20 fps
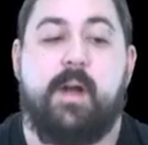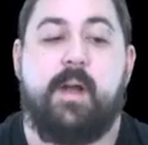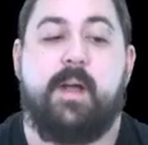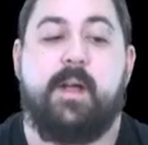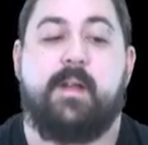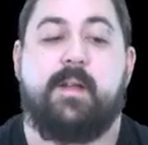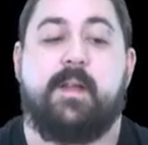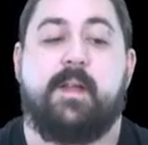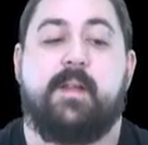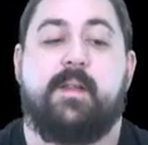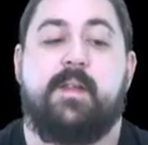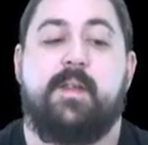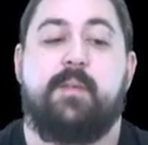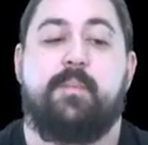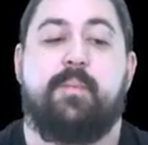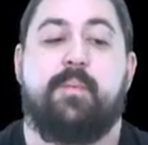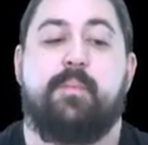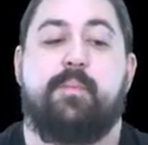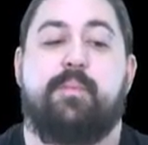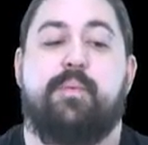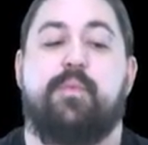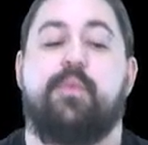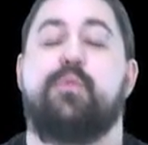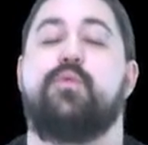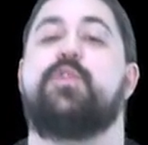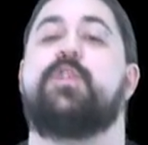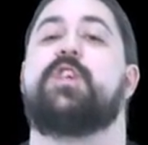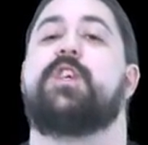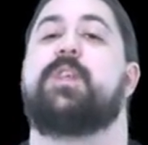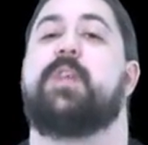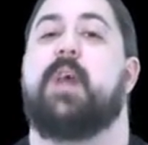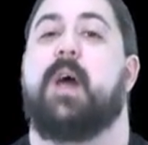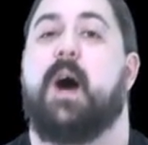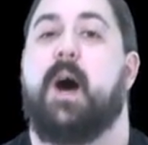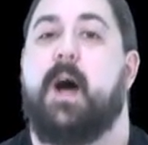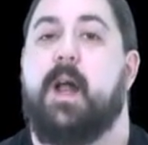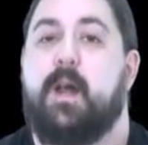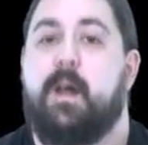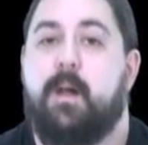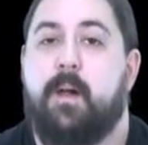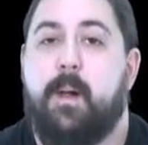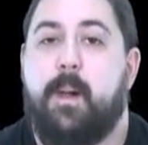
than all the other address types.